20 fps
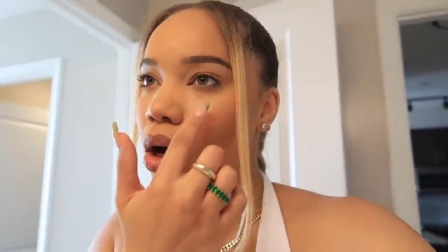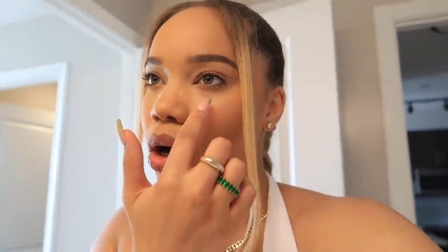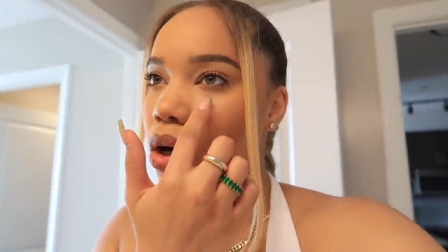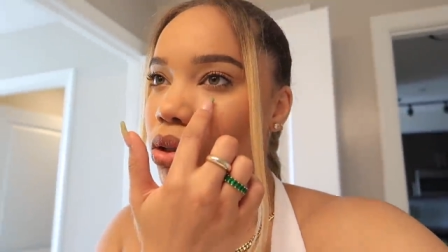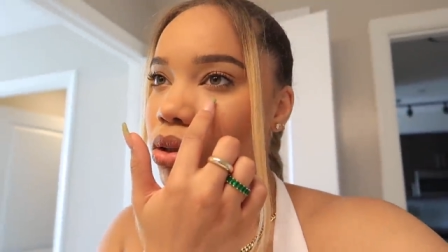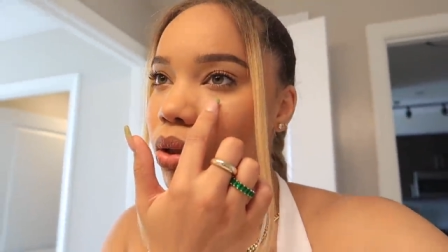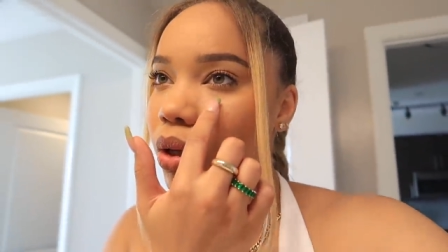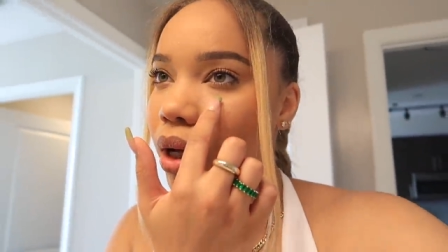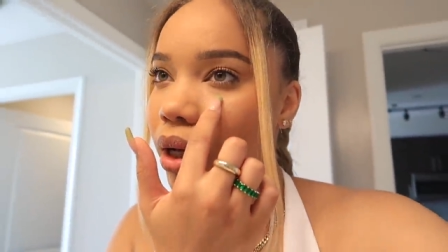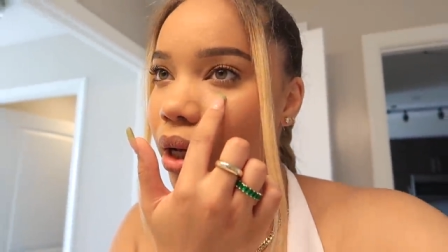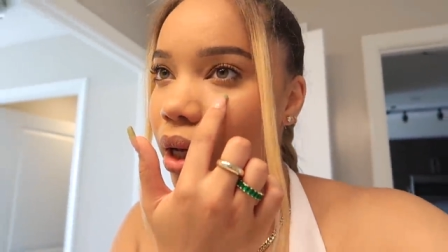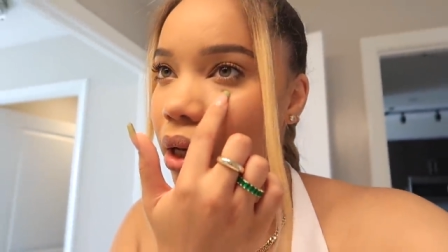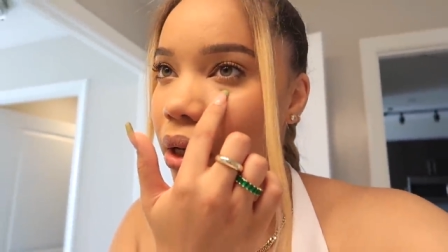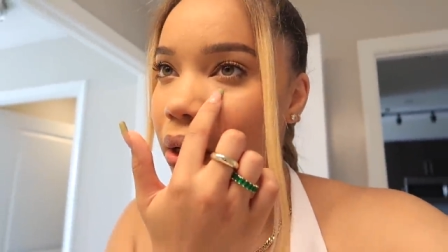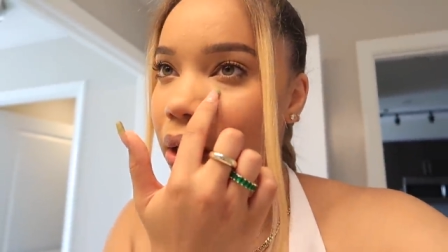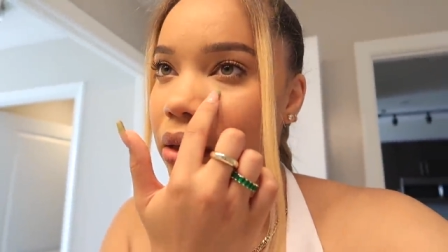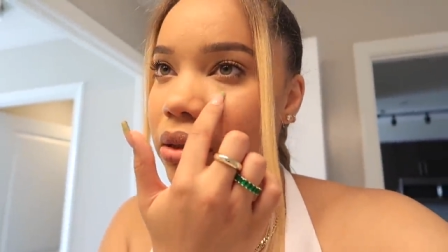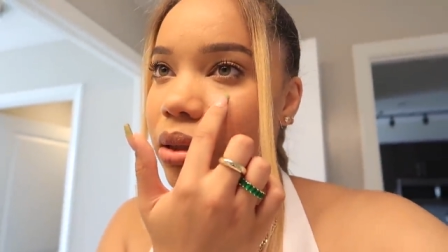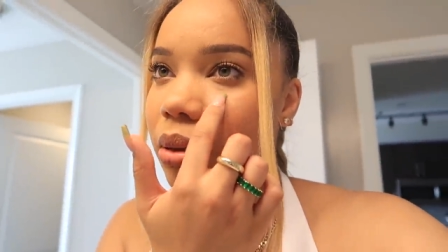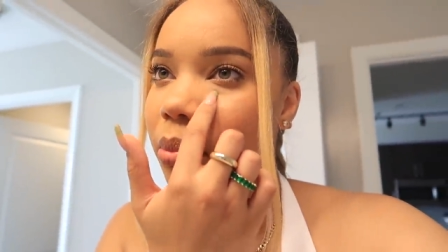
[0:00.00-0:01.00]
Also, I kind of
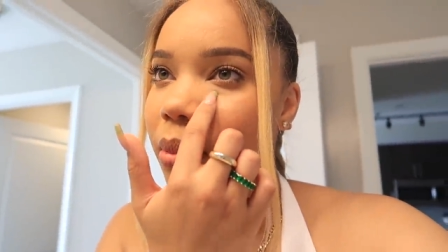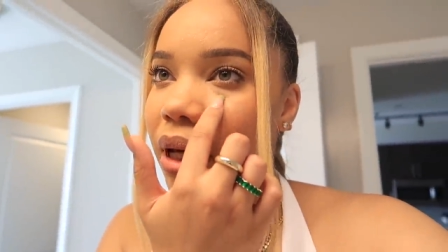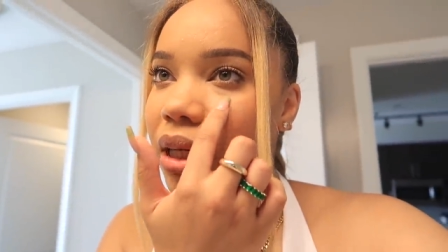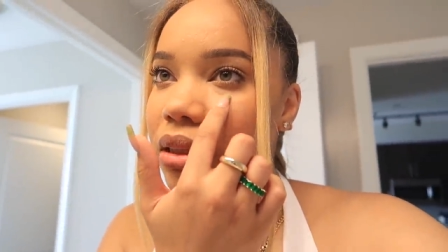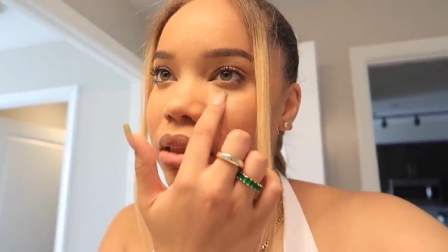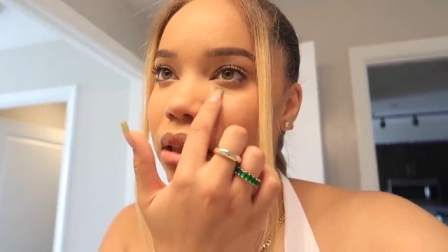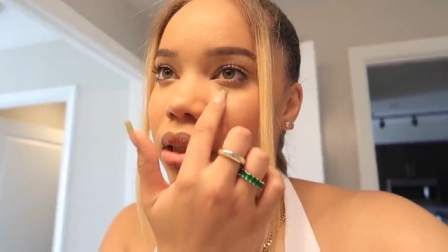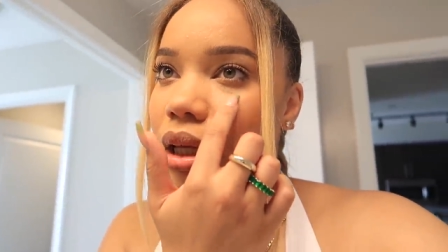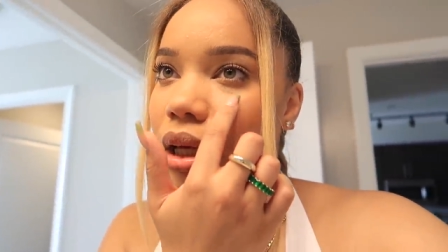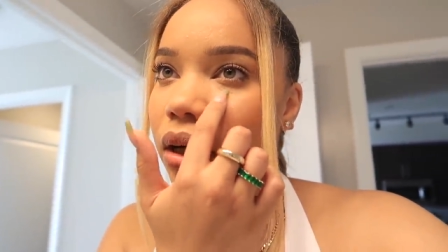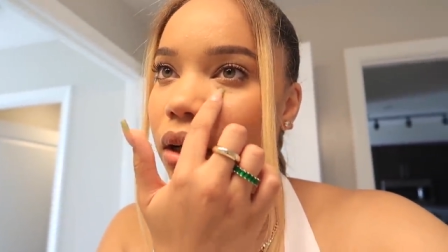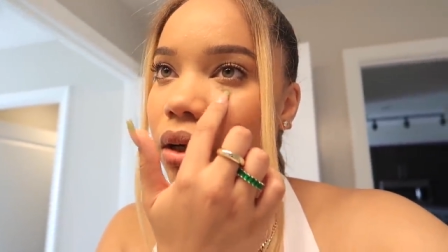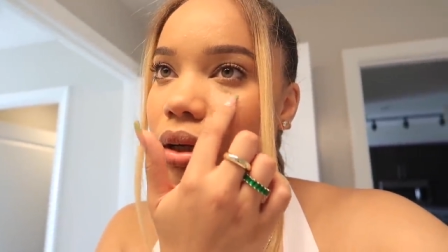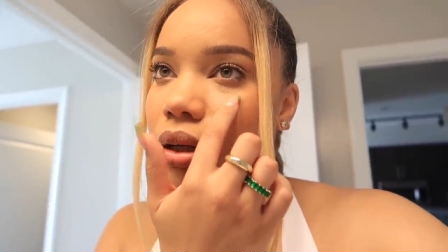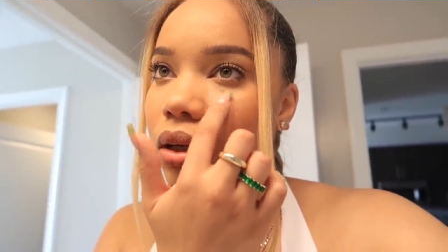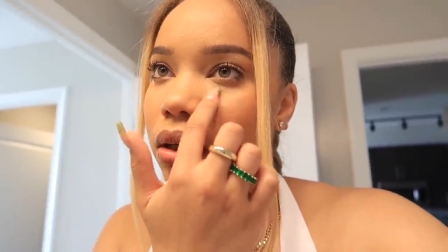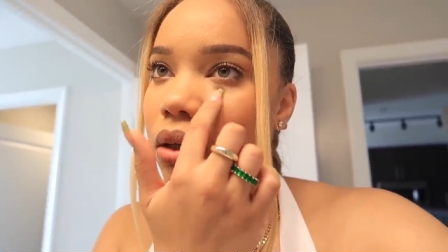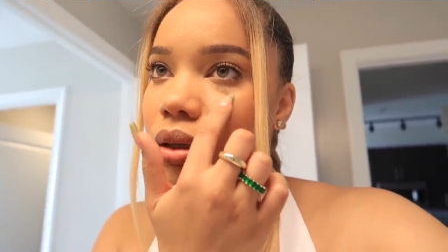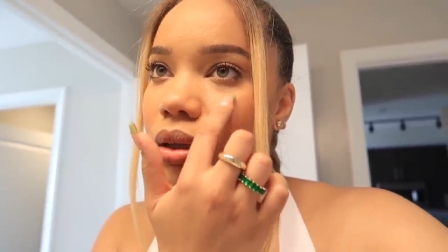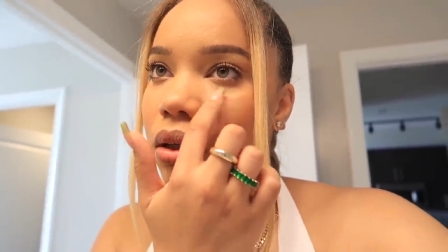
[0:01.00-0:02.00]
got some
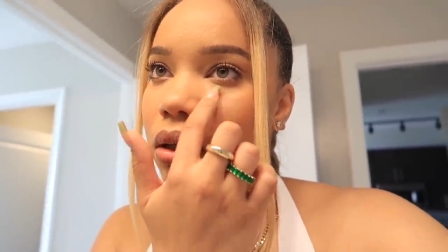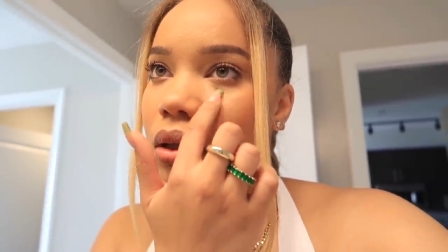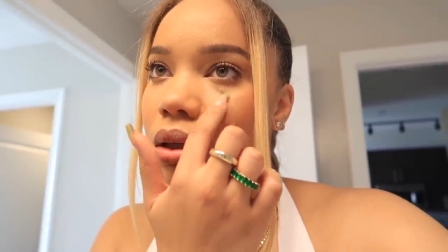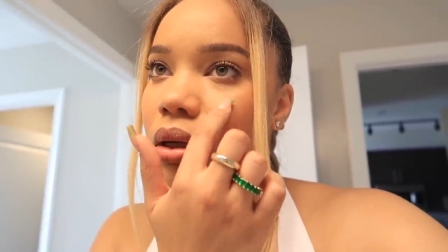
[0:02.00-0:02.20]
mascara.